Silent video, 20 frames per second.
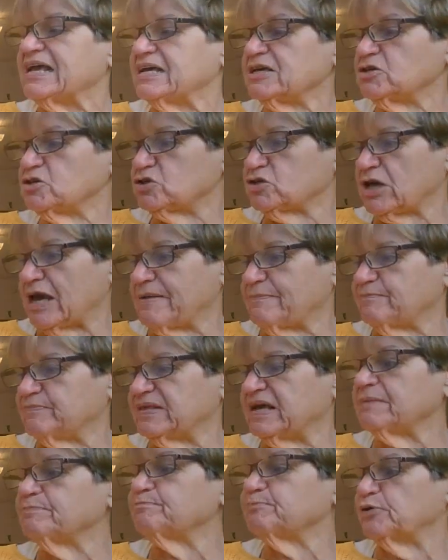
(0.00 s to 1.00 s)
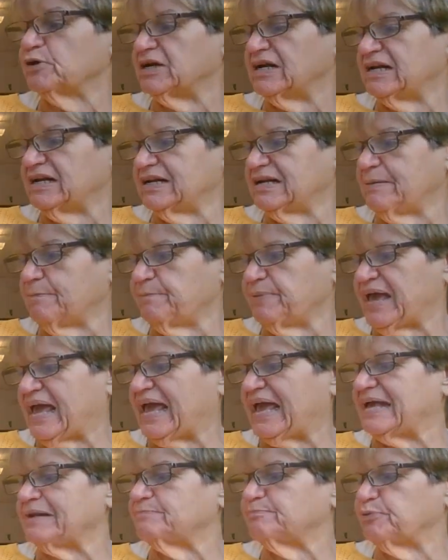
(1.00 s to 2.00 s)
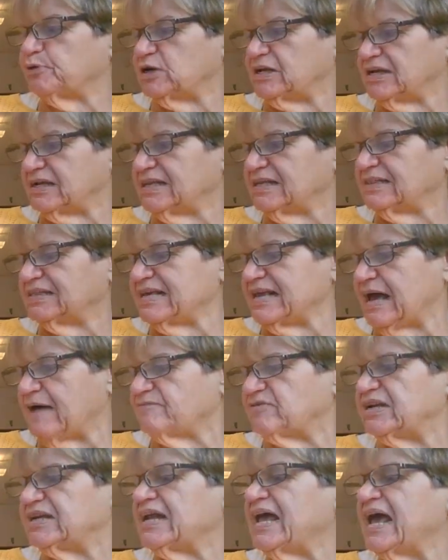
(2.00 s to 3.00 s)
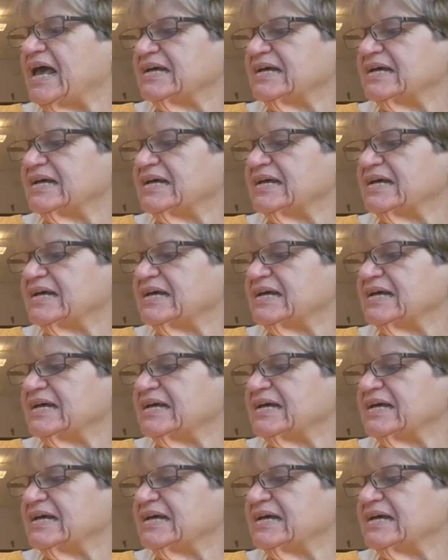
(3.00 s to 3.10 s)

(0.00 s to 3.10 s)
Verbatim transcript: He shaped it, put it in a pan, put it in the oven.